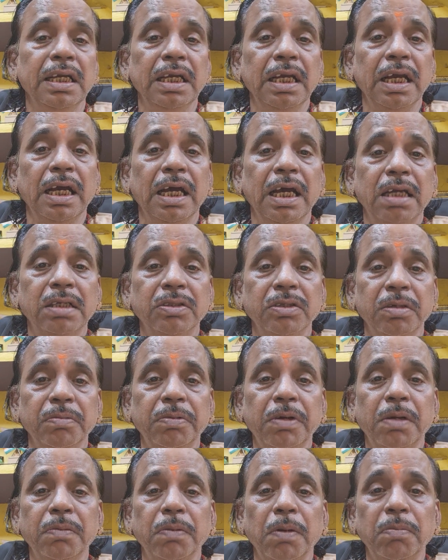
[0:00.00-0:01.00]
Here,
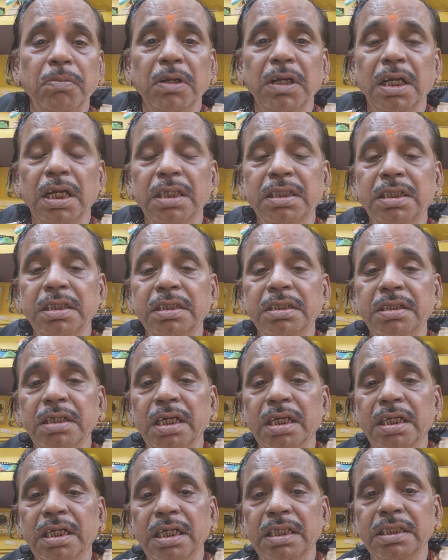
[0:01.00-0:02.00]
so far publications
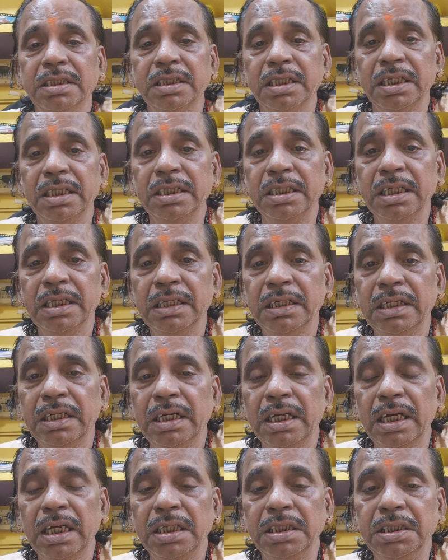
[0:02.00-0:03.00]
are concerned,
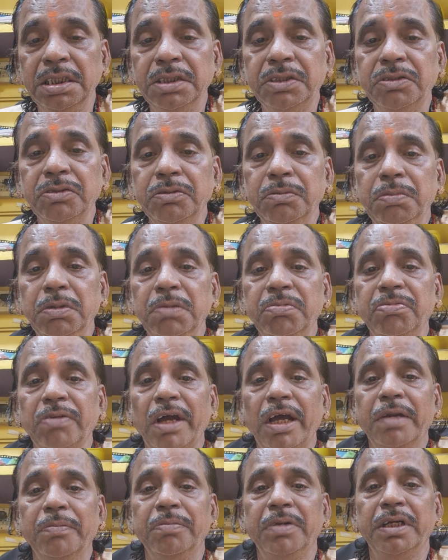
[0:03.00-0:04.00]
this would be
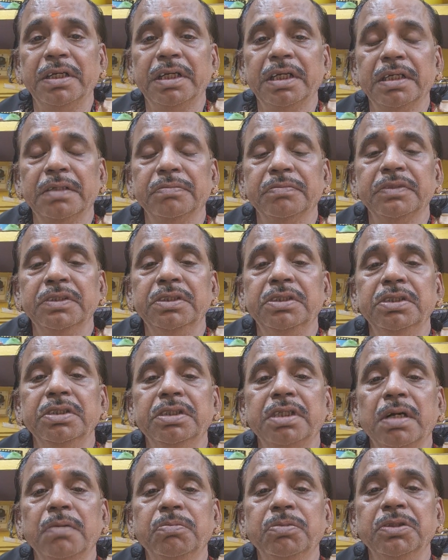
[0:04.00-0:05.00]
far better. We
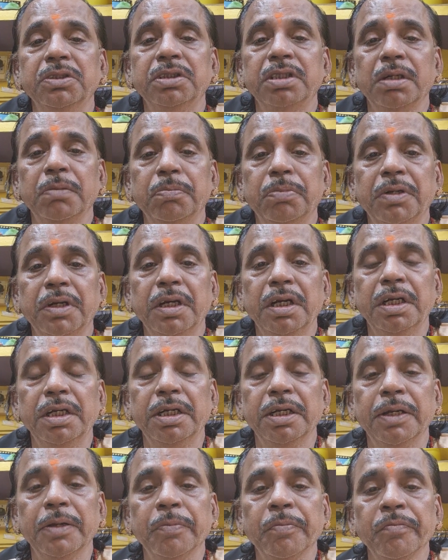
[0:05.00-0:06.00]
should have a
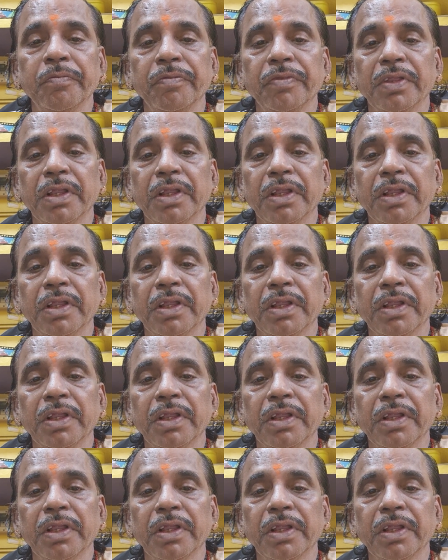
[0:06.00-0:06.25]
separate